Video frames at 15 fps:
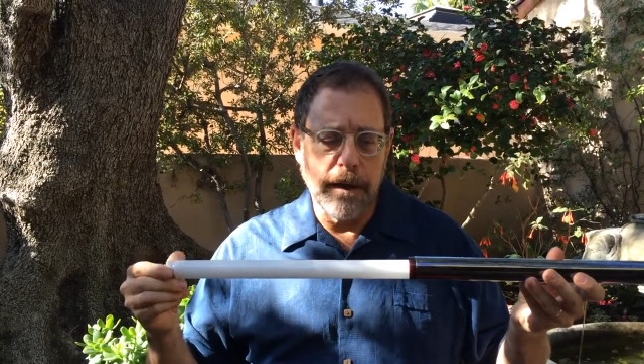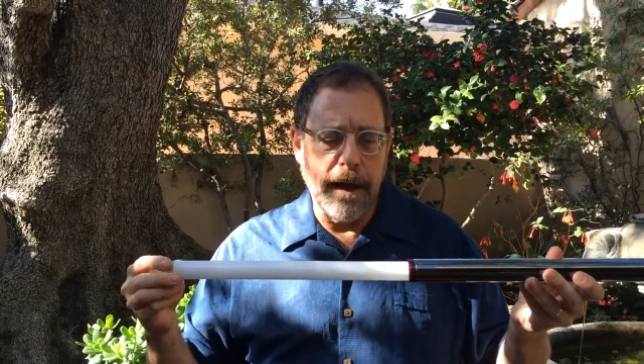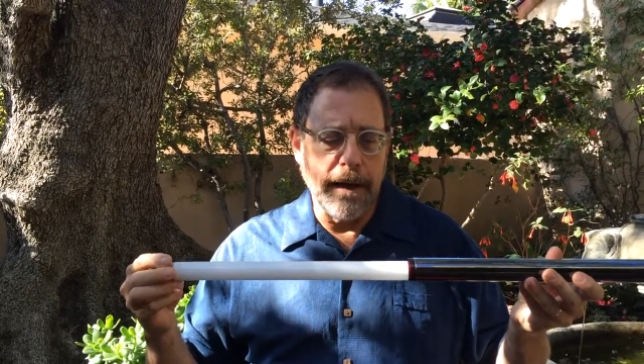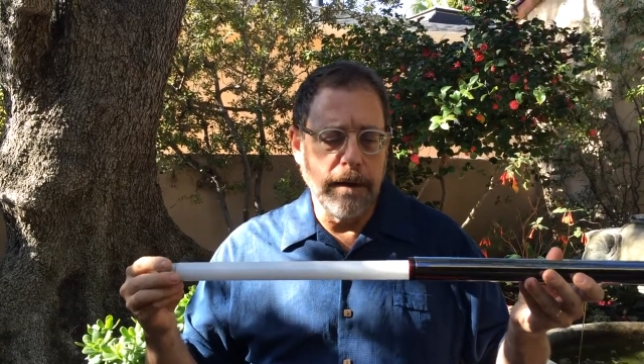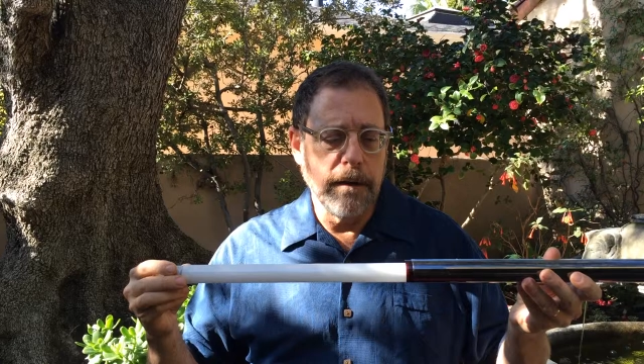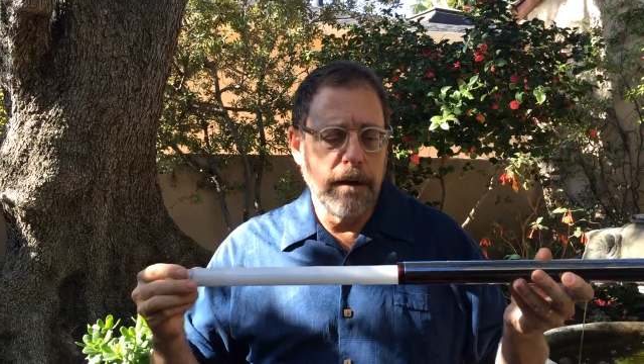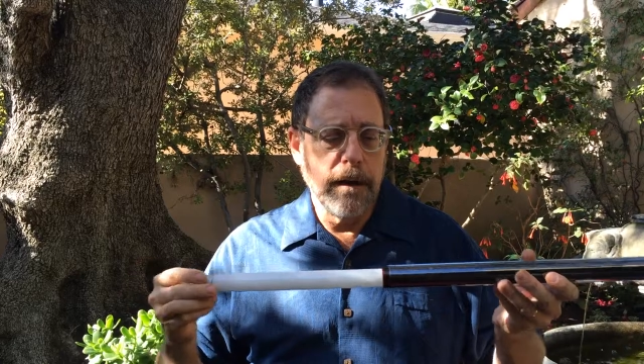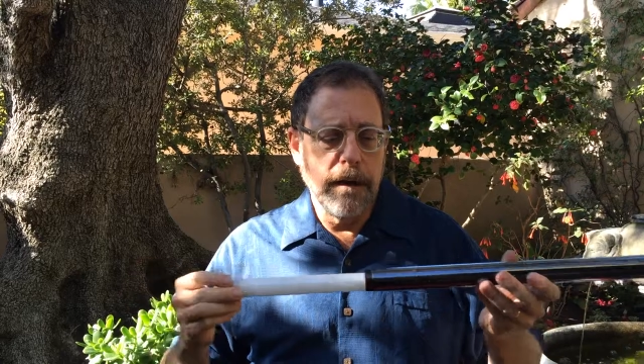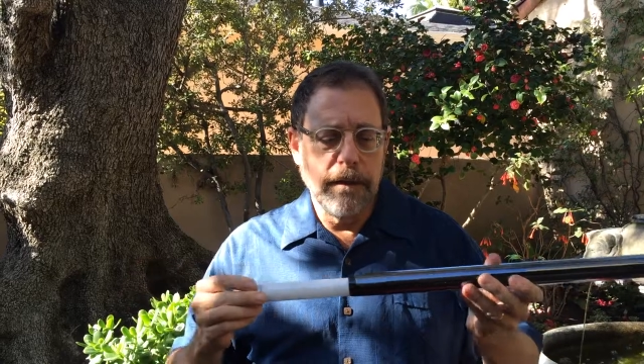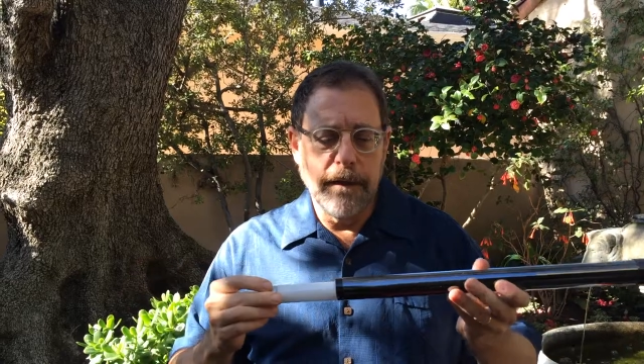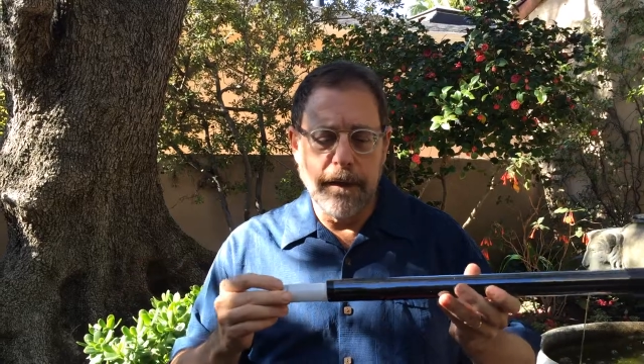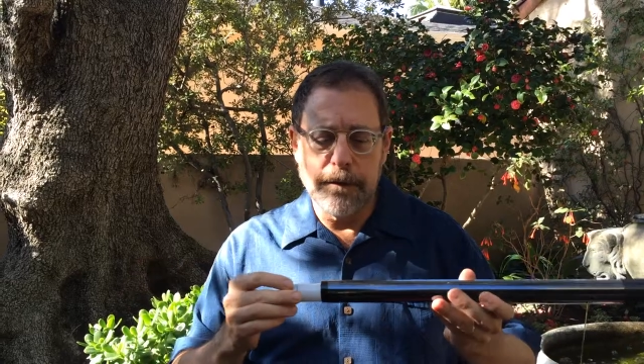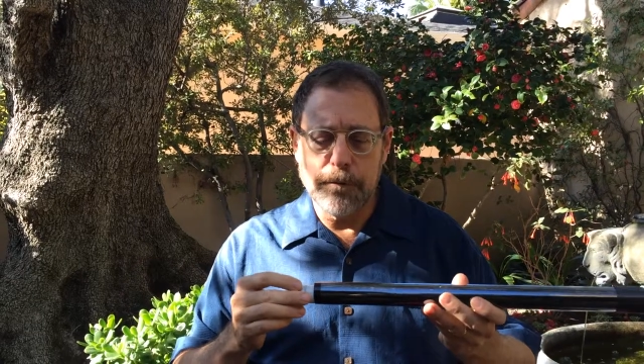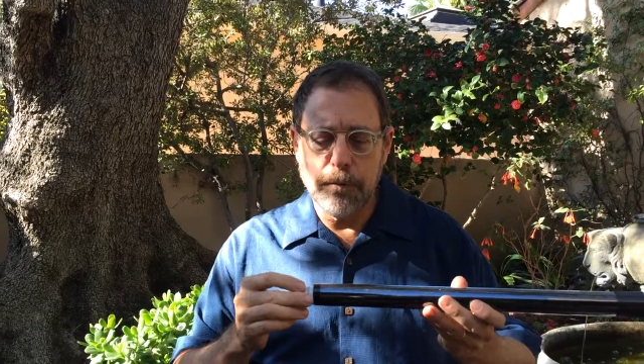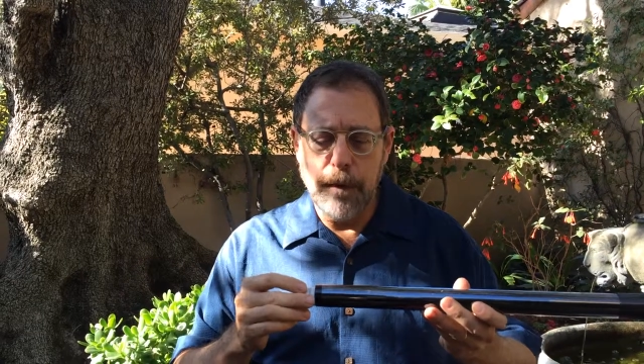light
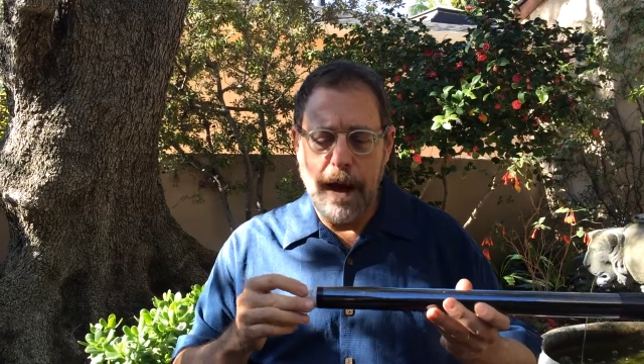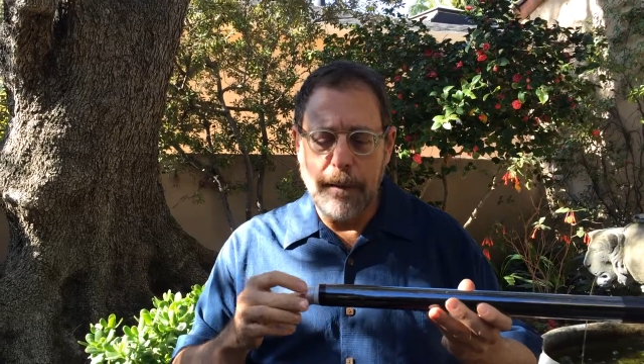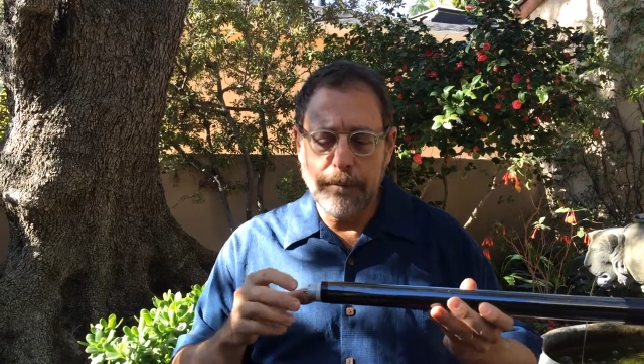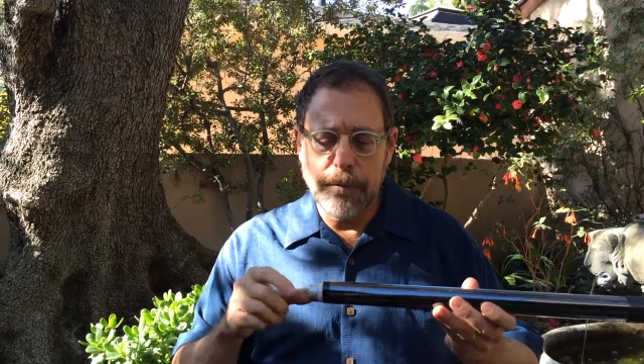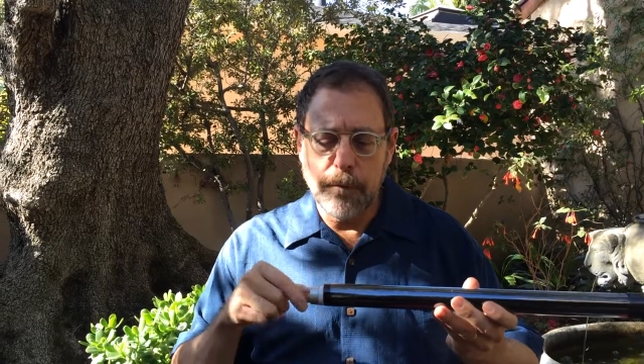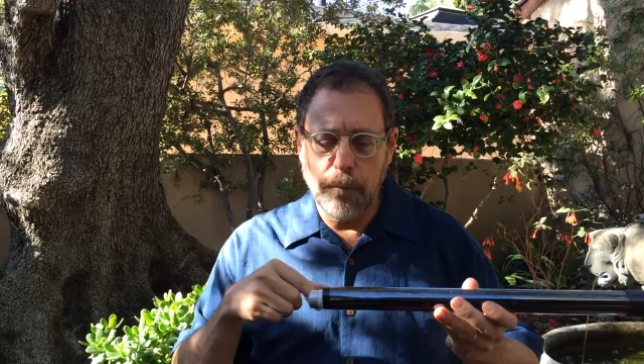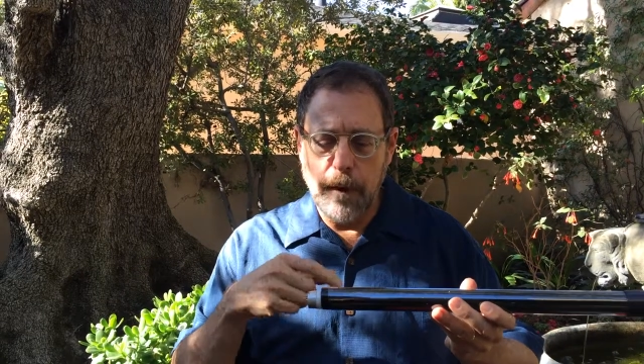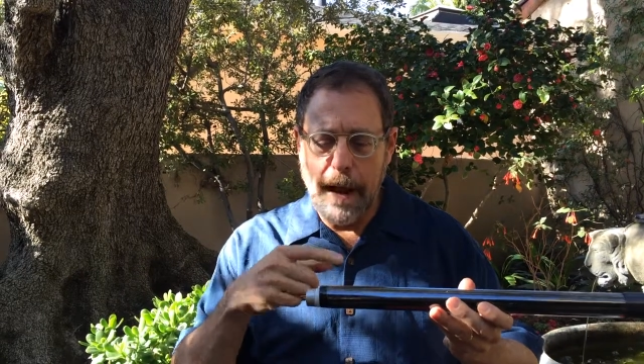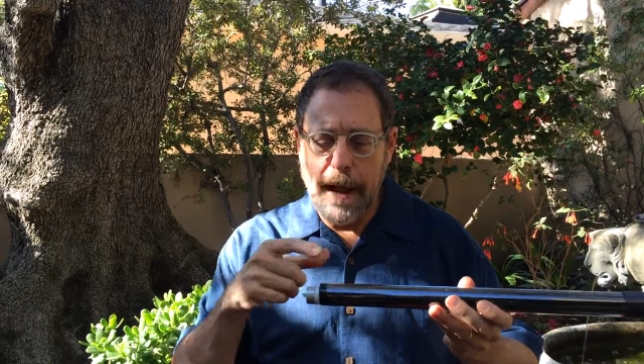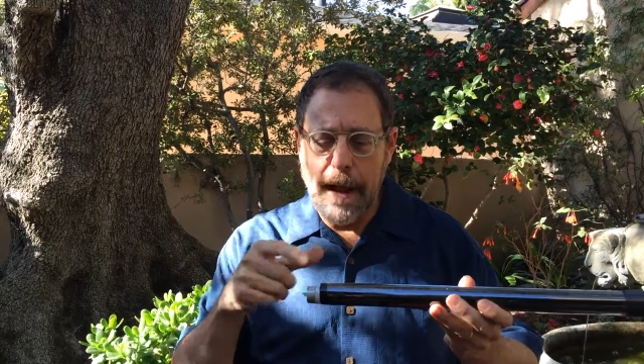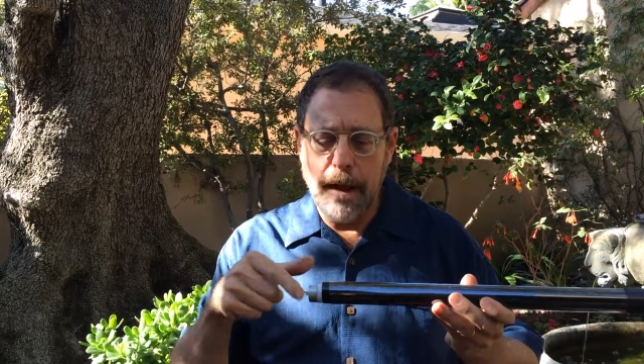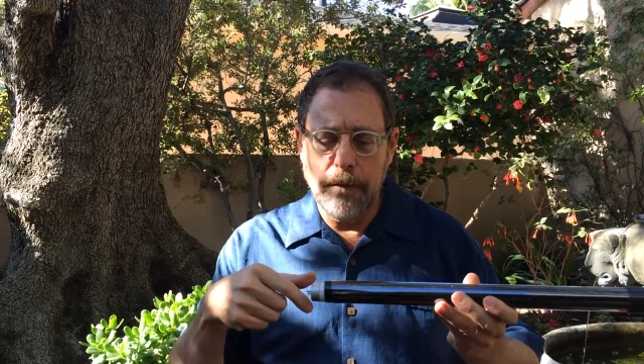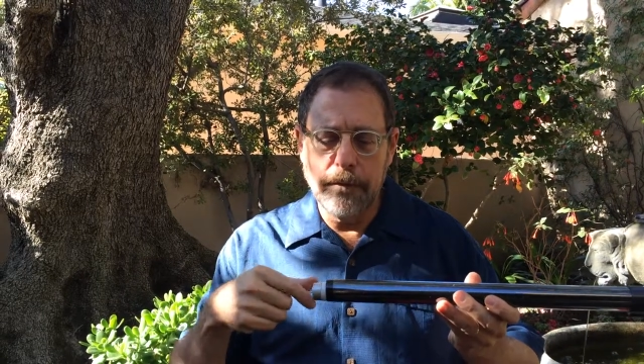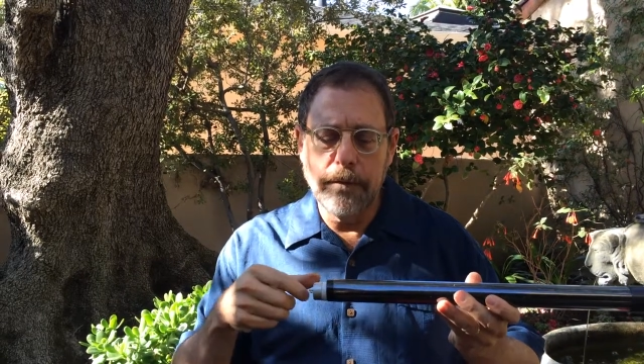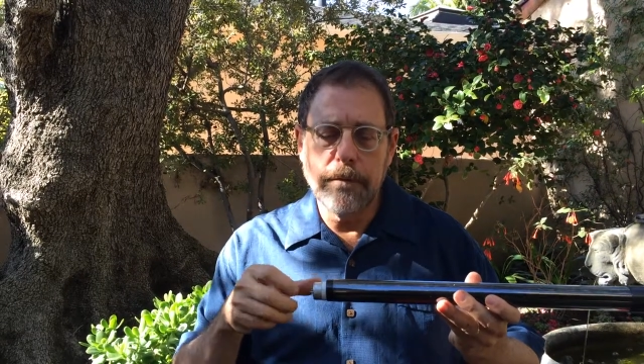that's wrapped
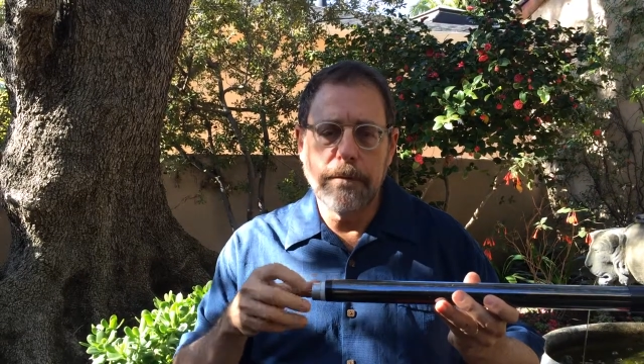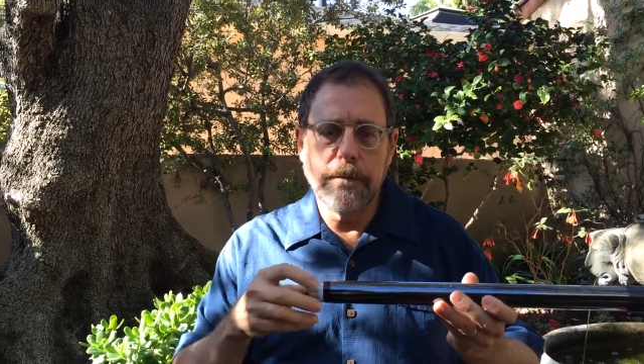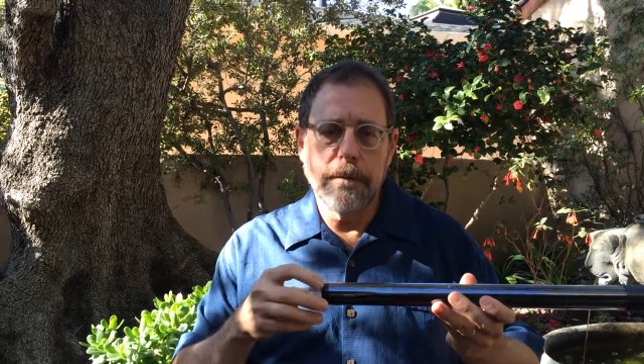around